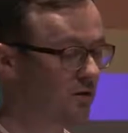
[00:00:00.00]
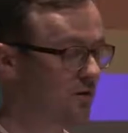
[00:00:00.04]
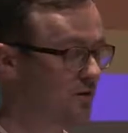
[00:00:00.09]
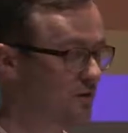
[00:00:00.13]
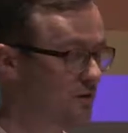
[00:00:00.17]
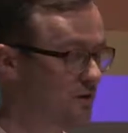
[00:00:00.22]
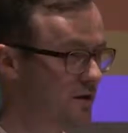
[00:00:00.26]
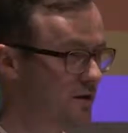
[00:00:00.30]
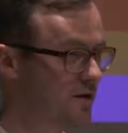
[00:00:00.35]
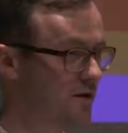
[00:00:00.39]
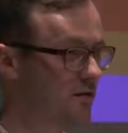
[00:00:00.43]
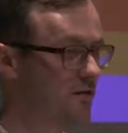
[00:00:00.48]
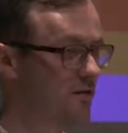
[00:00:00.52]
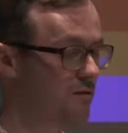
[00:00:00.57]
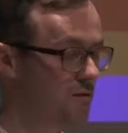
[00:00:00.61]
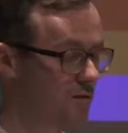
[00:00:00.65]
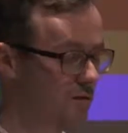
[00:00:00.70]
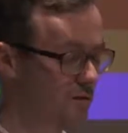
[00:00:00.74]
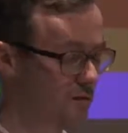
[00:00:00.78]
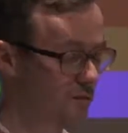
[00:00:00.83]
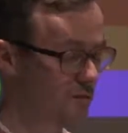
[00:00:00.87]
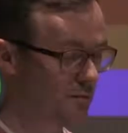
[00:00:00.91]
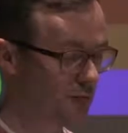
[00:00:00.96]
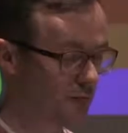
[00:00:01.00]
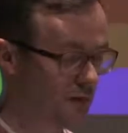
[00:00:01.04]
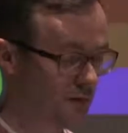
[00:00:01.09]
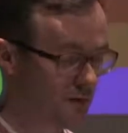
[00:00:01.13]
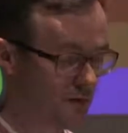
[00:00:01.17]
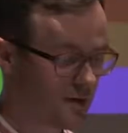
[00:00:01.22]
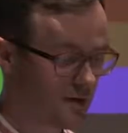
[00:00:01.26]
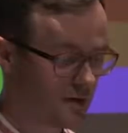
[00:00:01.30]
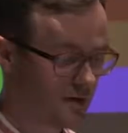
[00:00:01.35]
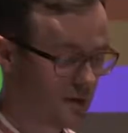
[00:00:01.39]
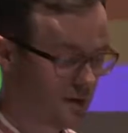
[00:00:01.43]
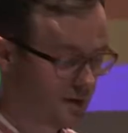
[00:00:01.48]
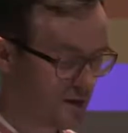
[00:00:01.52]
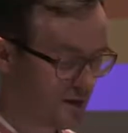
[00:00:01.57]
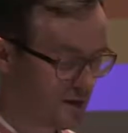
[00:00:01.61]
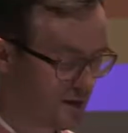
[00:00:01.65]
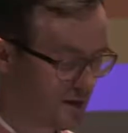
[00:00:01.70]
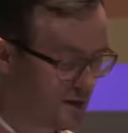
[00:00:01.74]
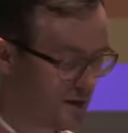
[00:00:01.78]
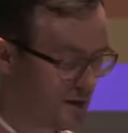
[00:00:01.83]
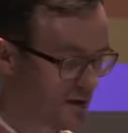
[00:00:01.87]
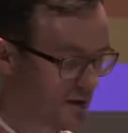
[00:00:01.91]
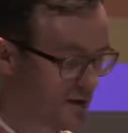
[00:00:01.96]
of musical form.
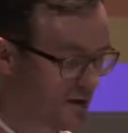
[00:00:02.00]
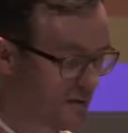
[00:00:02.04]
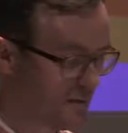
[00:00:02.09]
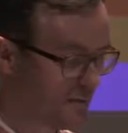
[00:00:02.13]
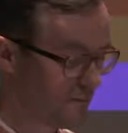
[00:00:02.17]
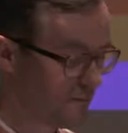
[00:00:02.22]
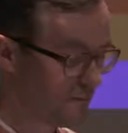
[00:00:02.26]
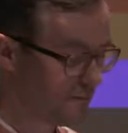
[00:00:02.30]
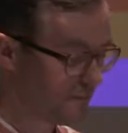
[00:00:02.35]
At